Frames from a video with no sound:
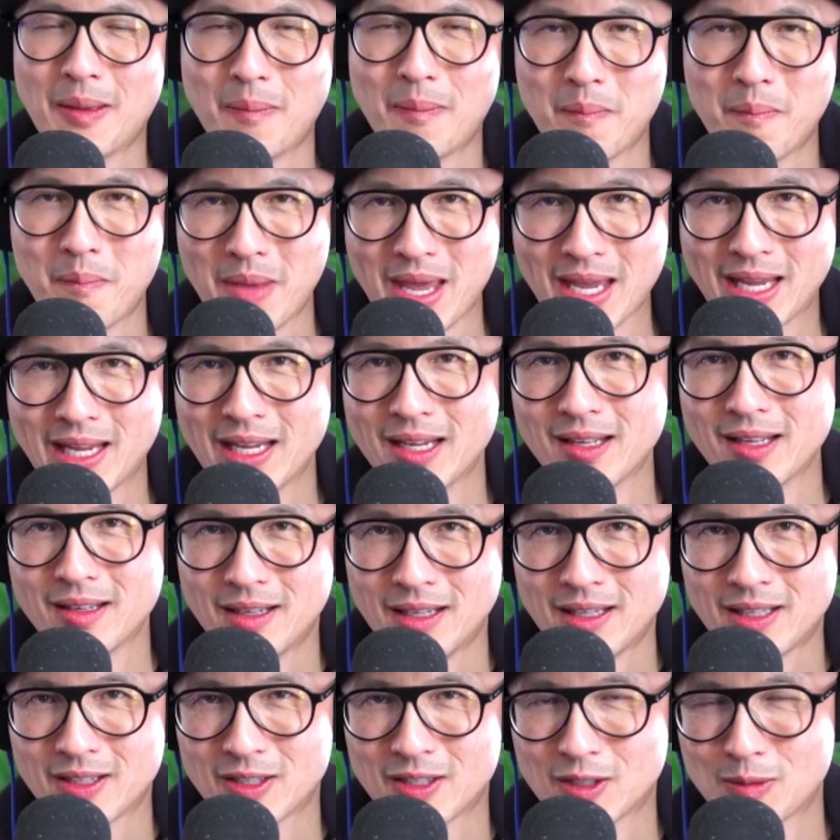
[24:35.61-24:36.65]
making
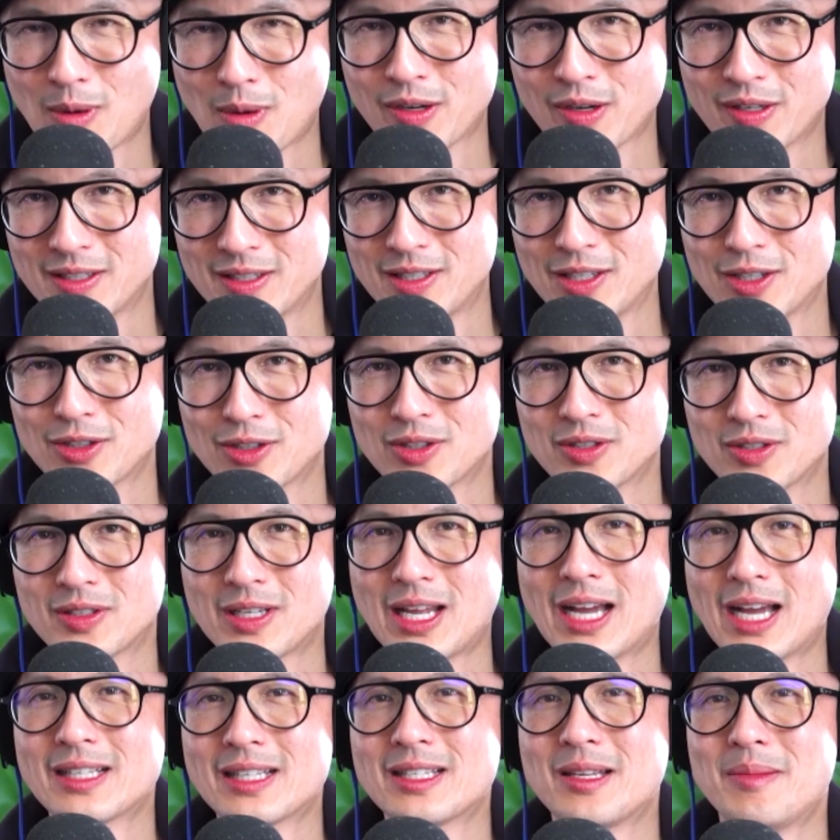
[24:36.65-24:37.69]
smart decisions
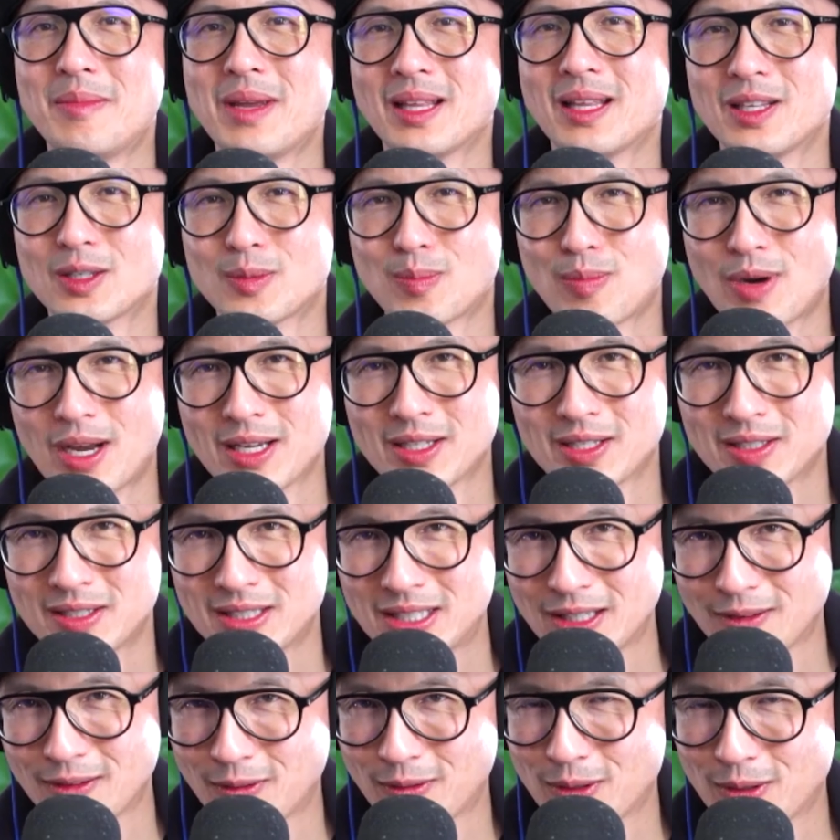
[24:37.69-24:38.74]
not to make this process
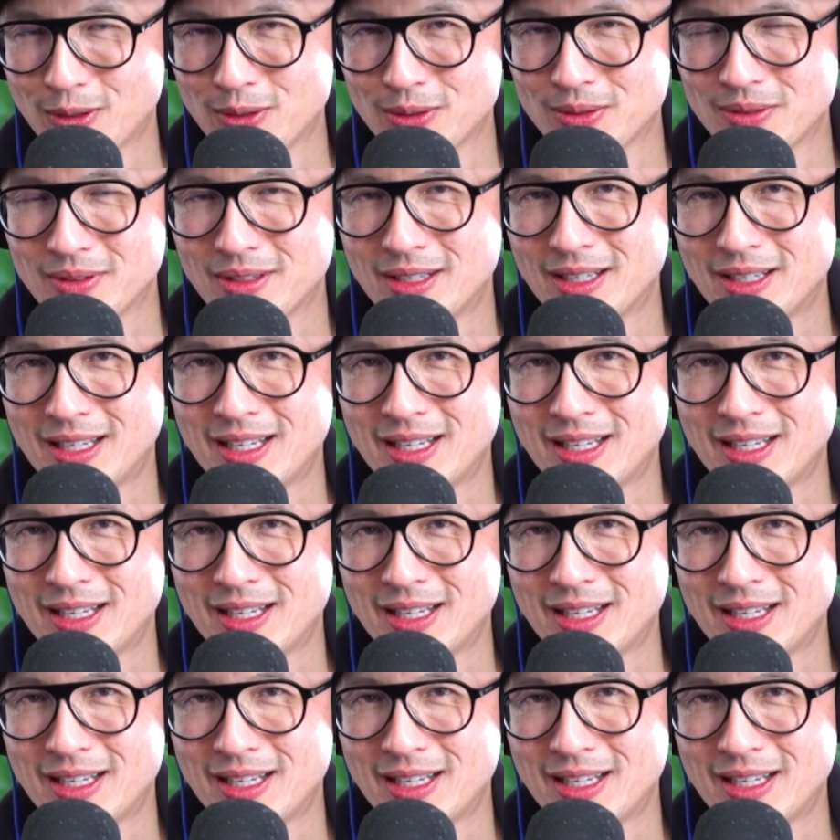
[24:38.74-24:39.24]
difficult,